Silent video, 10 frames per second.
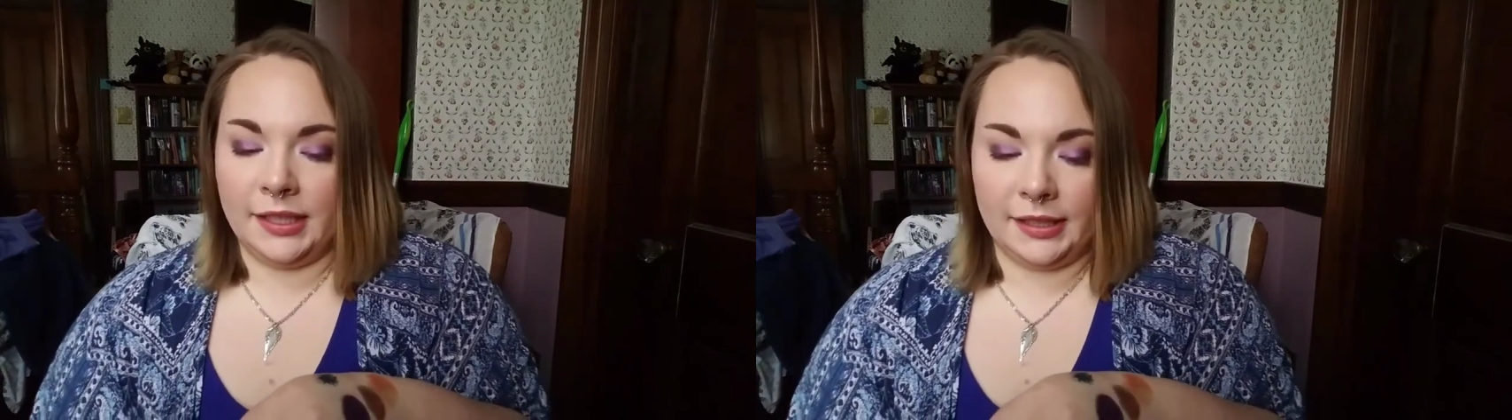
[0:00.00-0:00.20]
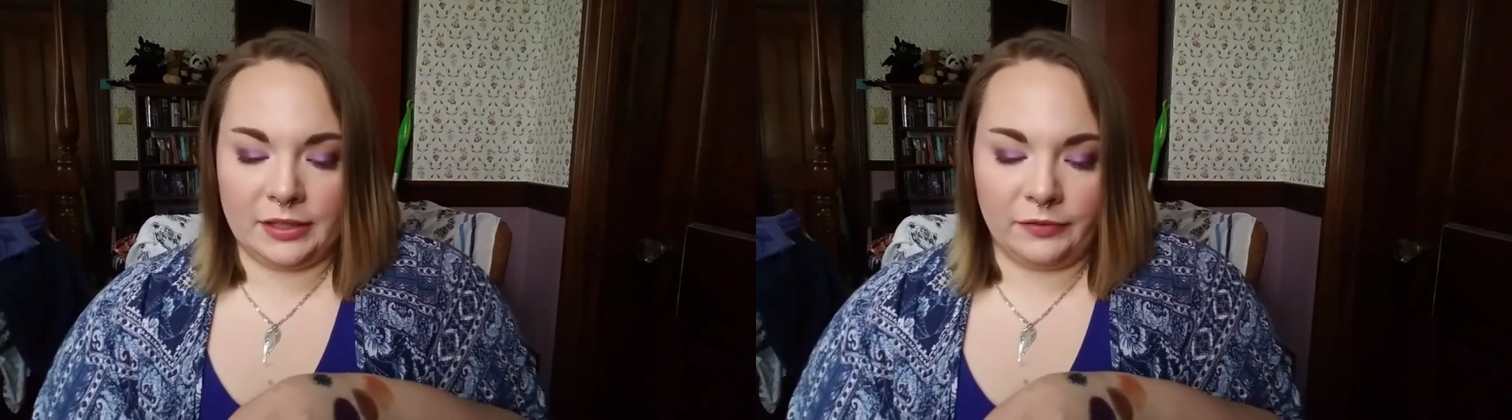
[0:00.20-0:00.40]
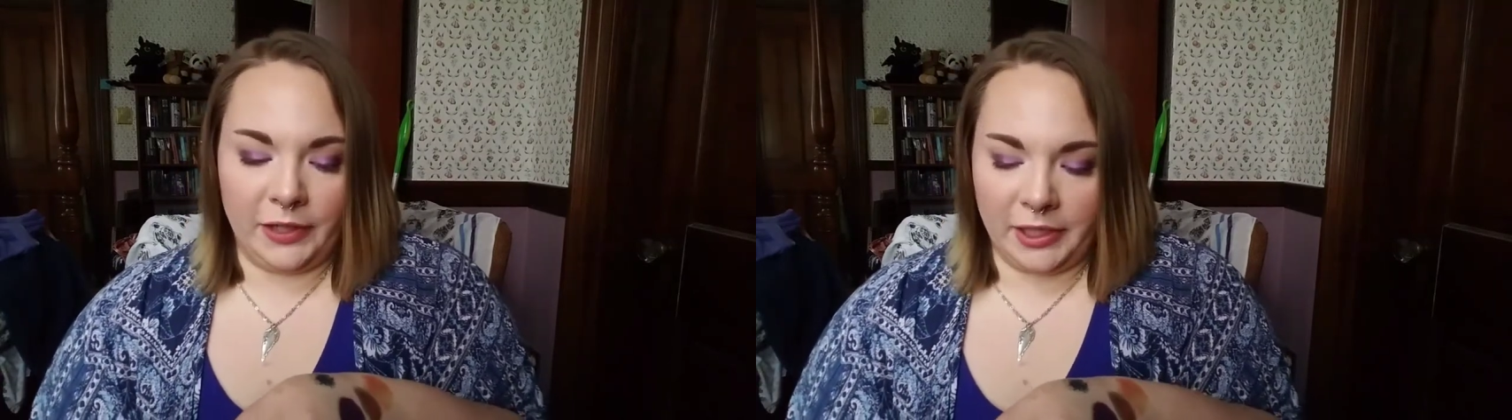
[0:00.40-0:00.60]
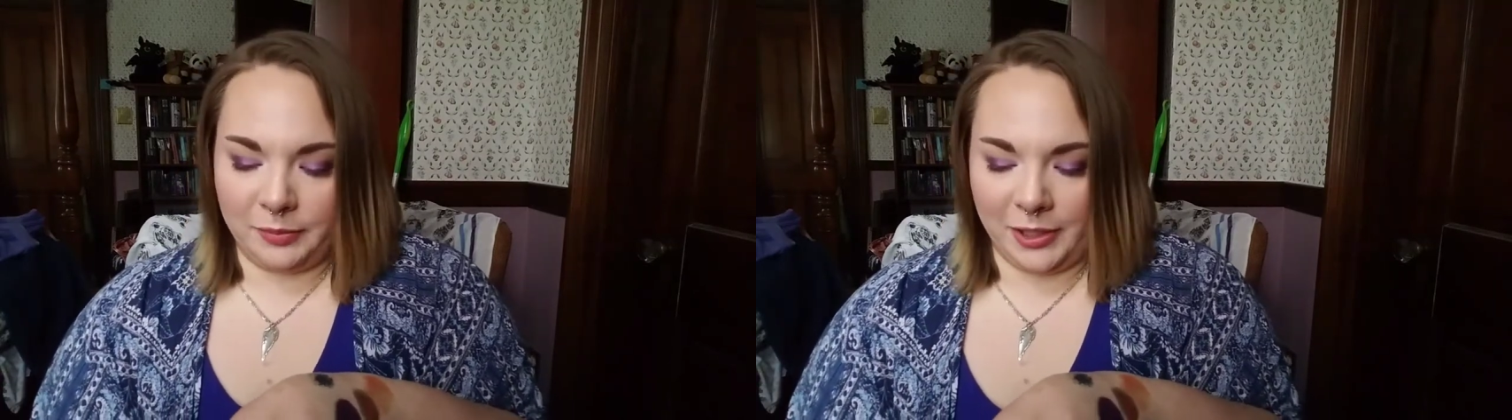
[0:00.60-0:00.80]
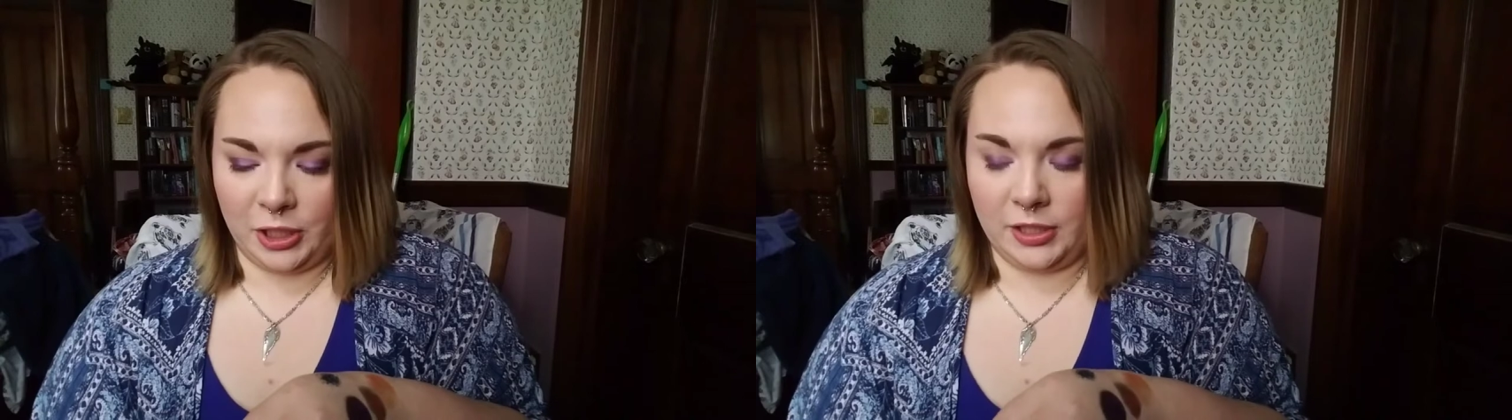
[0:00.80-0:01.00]
This very
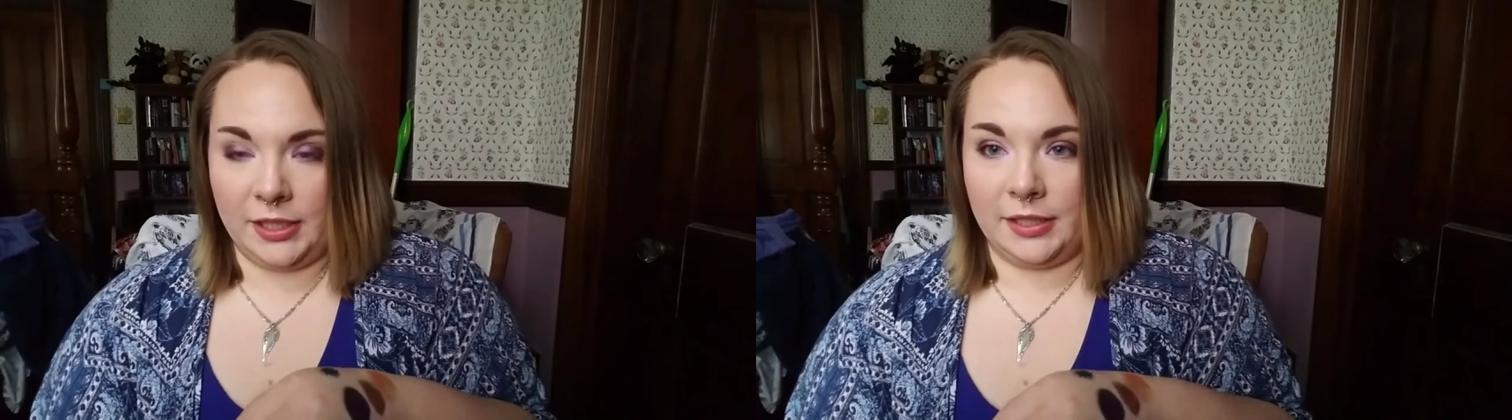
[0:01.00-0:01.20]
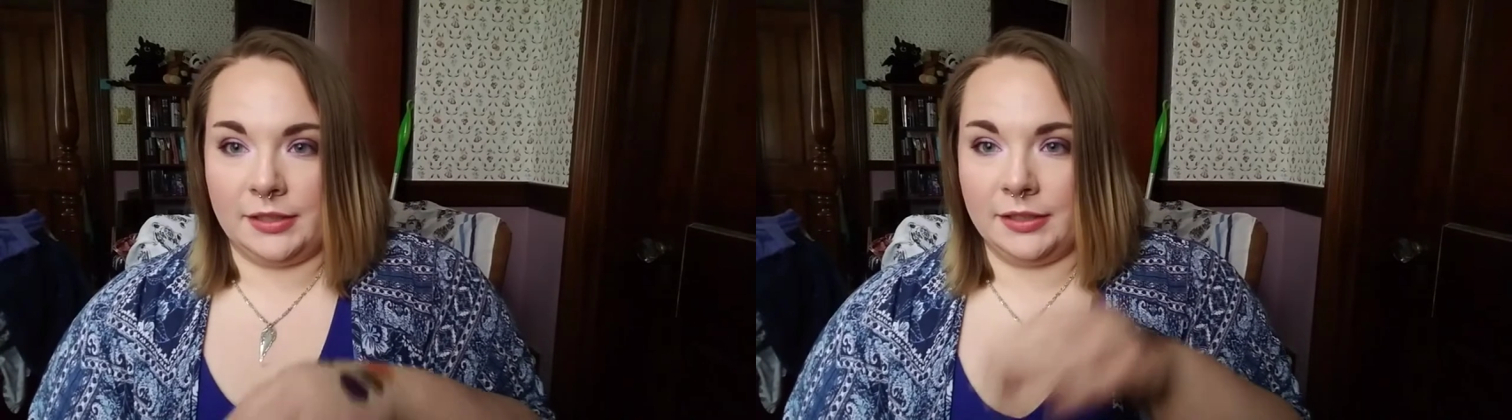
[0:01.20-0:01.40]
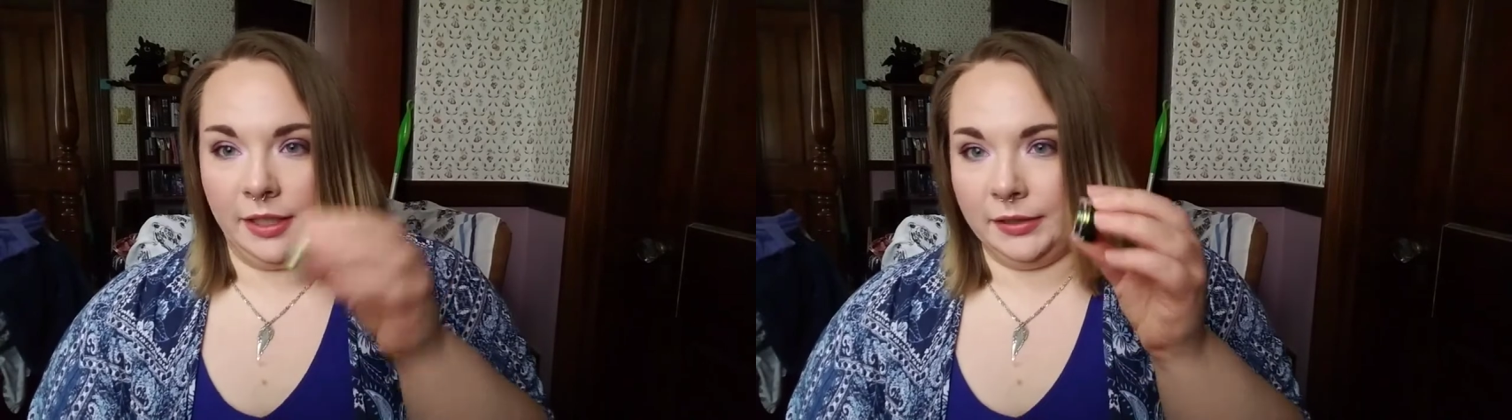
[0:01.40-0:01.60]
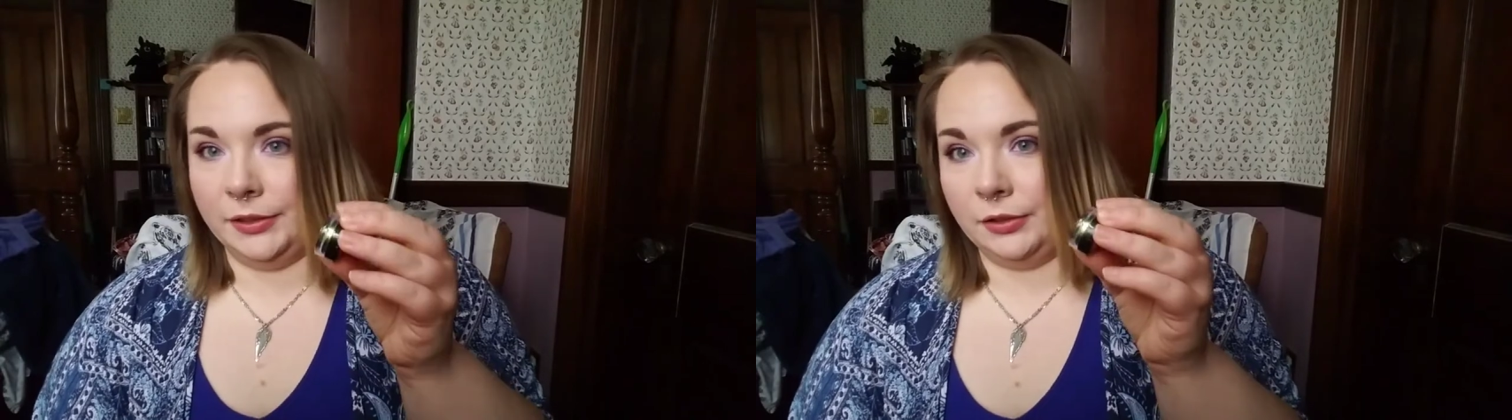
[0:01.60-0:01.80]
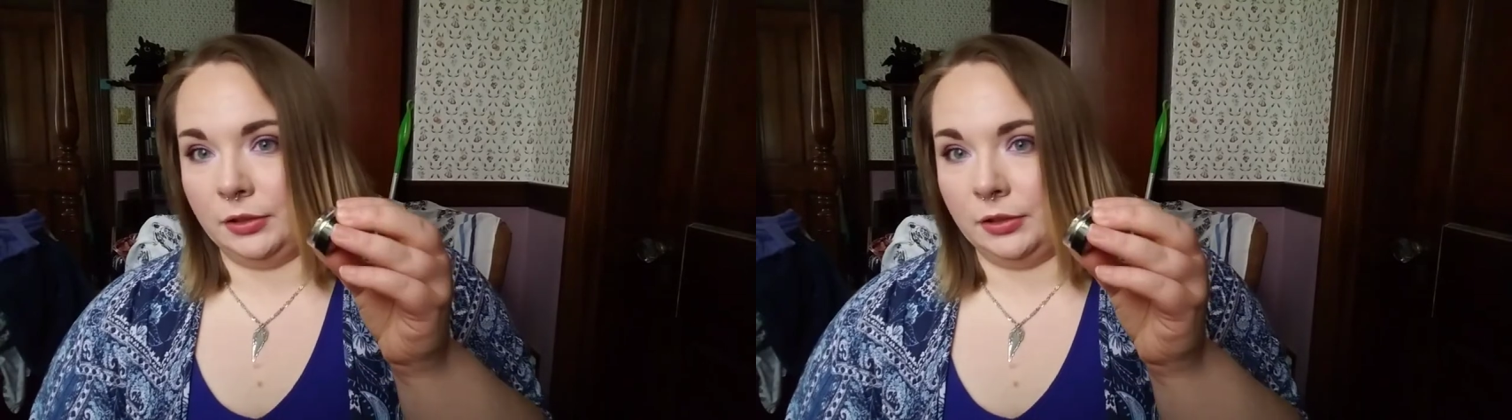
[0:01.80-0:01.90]
much needs a glitter